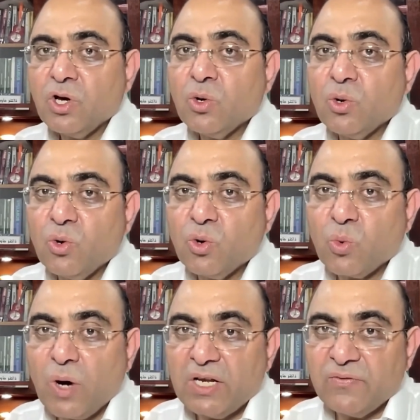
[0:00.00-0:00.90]
who
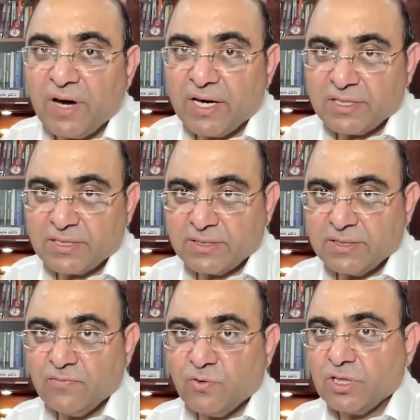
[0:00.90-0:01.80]
qualifies
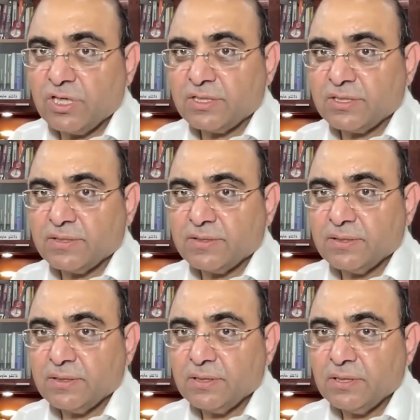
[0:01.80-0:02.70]
for this,
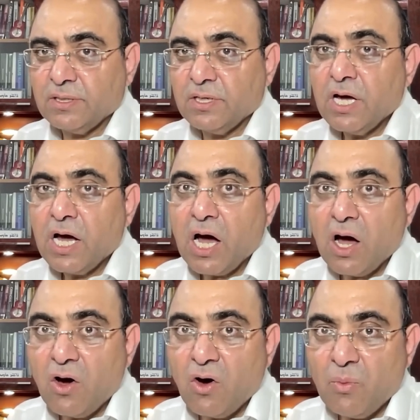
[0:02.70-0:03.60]

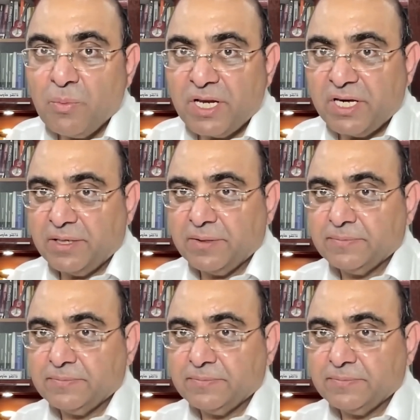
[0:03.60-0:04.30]
how many,